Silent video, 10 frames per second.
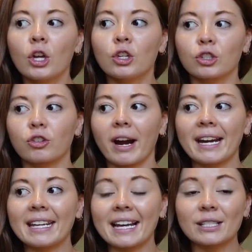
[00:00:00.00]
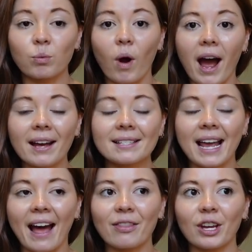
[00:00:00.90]
your training gets worse,
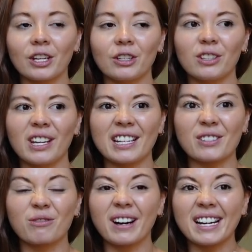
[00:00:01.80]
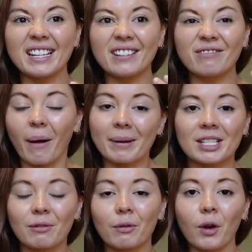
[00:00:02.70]
and that it's really
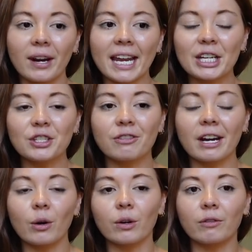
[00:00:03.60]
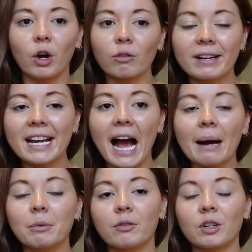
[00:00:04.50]
rubbish if you've got an injury, or you've got
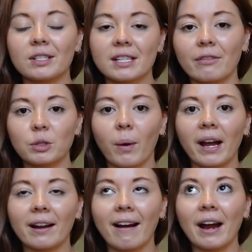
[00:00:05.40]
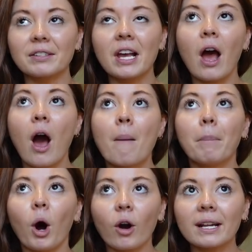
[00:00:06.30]
rehab, or you've got stuff to work around.
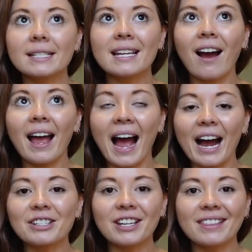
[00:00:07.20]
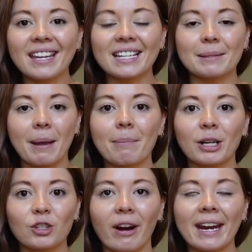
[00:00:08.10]
But honestly, I actually think it's made
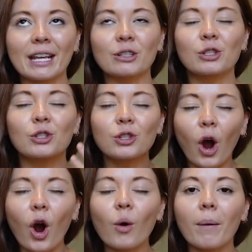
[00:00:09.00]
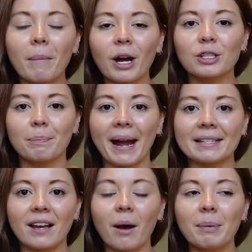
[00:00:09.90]
my training so much
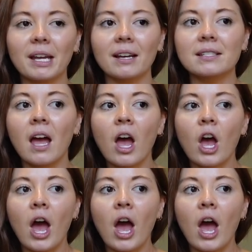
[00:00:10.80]
better, because